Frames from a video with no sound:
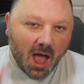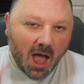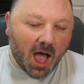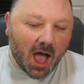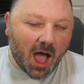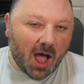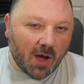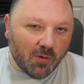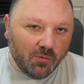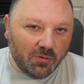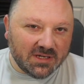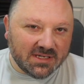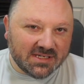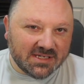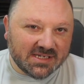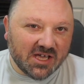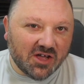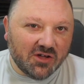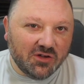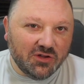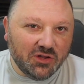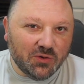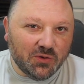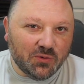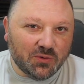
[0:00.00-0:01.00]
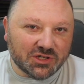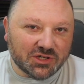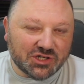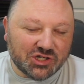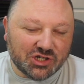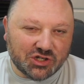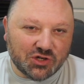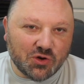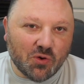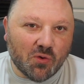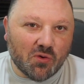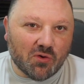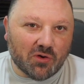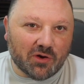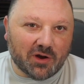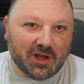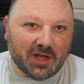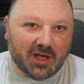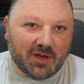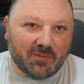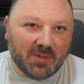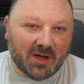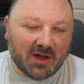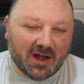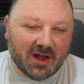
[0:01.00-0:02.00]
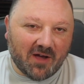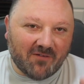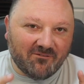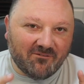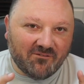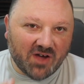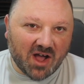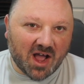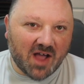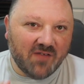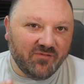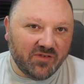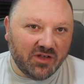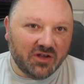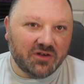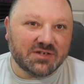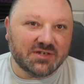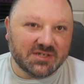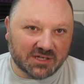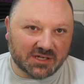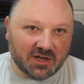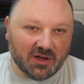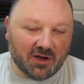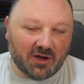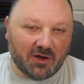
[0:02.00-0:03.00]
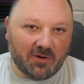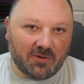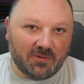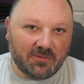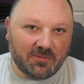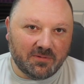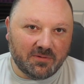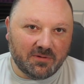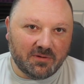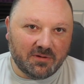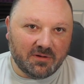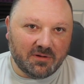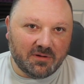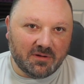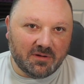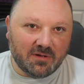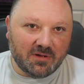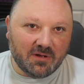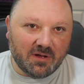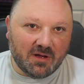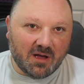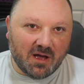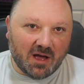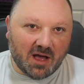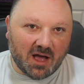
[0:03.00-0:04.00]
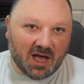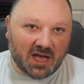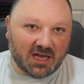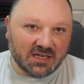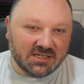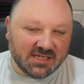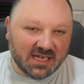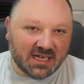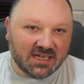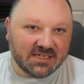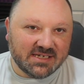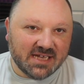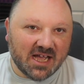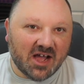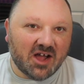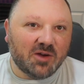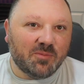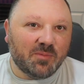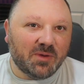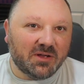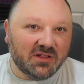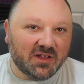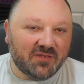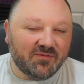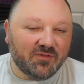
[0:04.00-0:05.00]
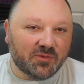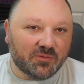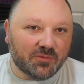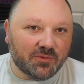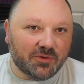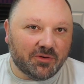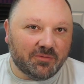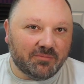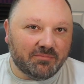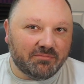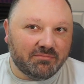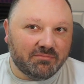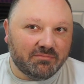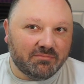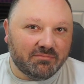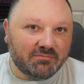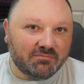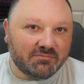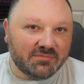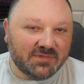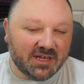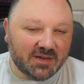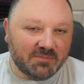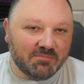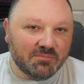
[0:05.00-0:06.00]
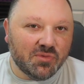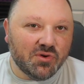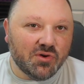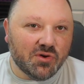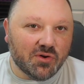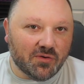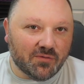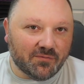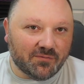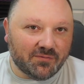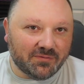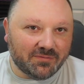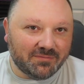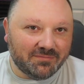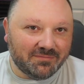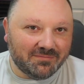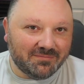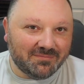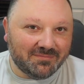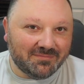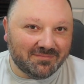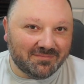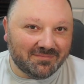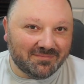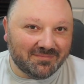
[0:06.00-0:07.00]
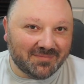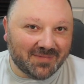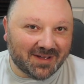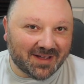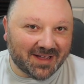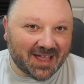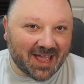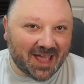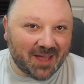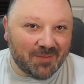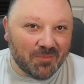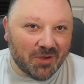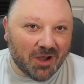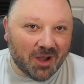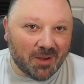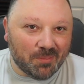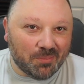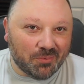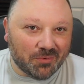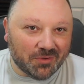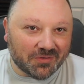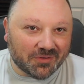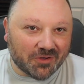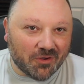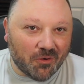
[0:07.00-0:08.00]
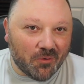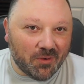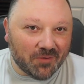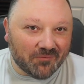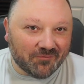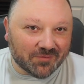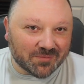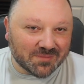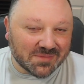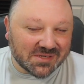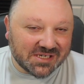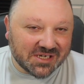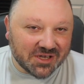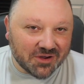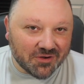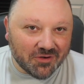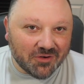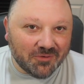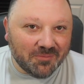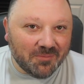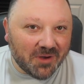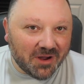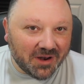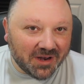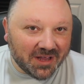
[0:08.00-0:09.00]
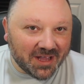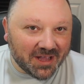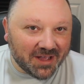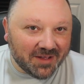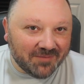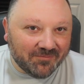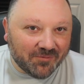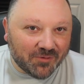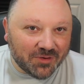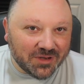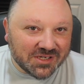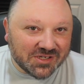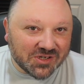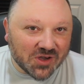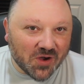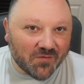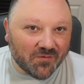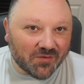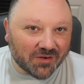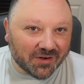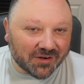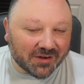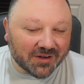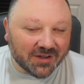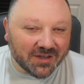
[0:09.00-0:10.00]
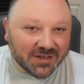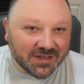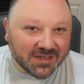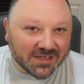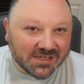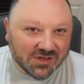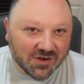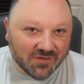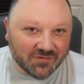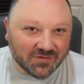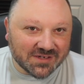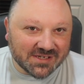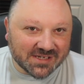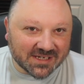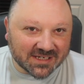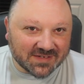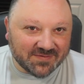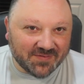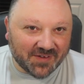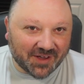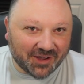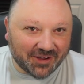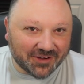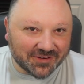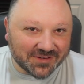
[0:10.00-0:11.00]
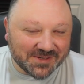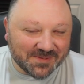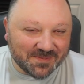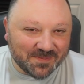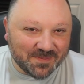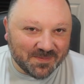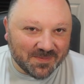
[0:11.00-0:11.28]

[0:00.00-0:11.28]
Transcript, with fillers: I want to tell you a story about how five years ago, I sat down in my living room, didn't move, and came up with going from zero money in voiceover to over six figures.